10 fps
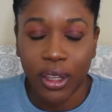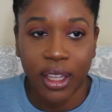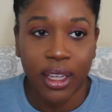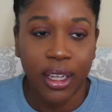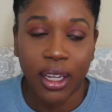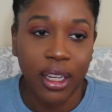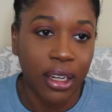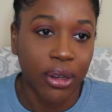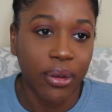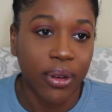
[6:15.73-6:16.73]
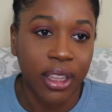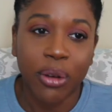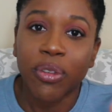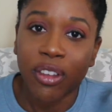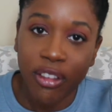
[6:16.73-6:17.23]
Like, you know,
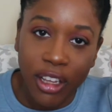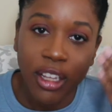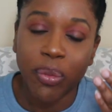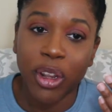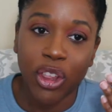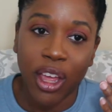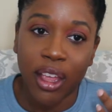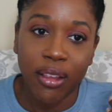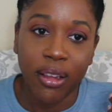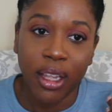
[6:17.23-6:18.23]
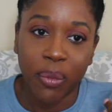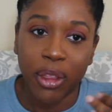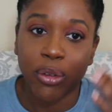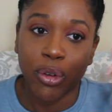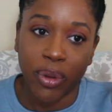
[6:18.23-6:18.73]
there was a little bit of shine
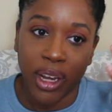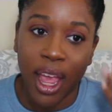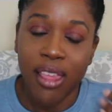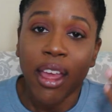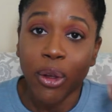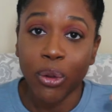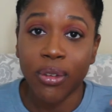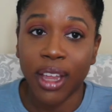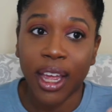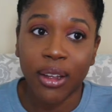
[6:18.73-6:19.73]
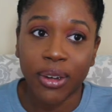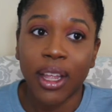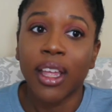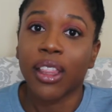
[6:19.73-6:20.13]
coming through, but as I cooled down,